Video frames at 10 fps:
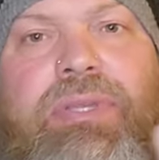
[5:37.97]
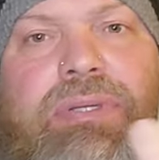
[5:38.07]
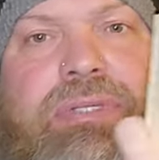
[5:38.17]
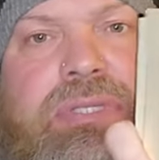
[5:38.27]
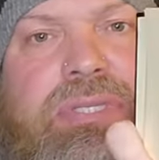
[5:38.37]

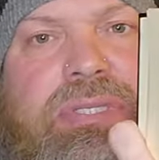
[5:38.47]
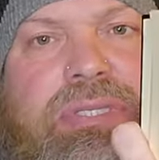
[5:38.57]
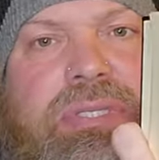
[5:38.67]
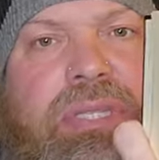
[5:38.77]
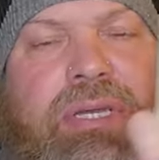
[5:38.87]
They're just,
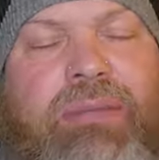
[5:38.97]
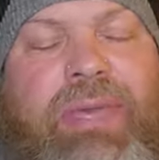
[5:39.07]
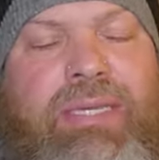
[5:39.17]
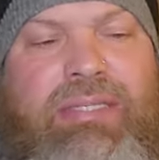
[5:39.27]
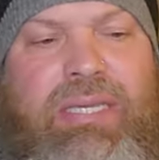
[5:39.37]
they're
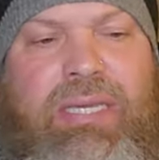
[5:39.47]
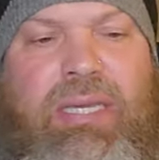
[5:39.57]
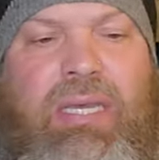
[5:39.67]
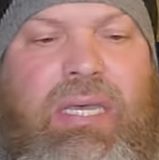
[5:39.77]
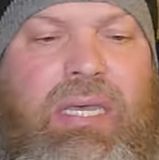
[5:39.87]

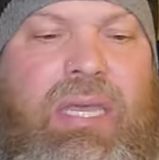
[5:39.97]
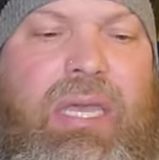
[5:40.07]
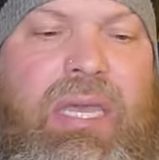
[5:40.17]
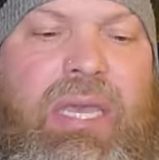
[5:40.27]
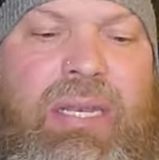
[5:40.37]
amazing
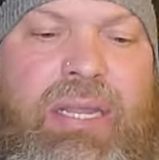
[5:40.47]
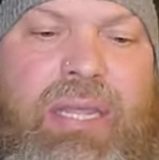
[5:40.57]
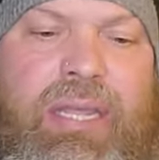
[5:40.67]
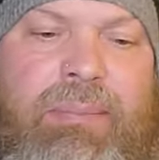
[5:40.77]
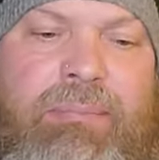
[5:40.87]
and
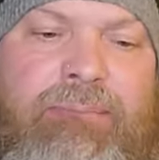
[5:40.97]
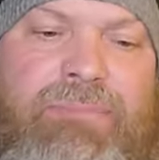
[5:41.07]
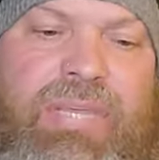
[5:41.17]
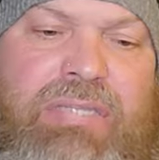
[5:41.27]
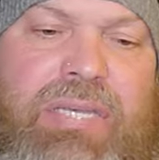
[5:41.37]
um,
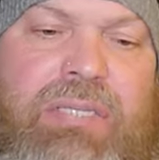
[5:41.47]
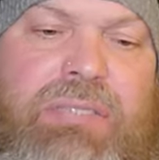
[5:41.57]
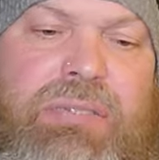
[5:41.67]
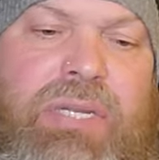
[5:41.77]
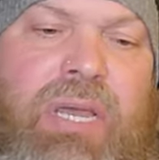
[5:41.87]
they tell a
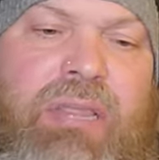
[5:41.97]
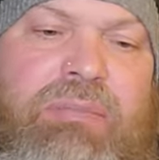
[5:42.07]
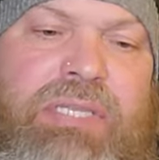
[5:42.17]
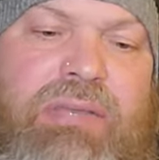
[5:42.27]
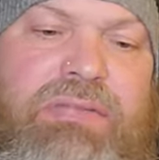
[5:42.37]
story all
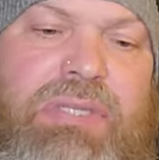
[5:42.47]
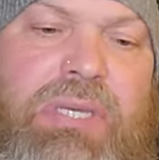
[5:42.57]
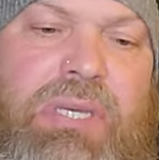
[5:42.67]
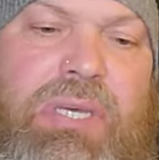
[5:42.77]
themselves.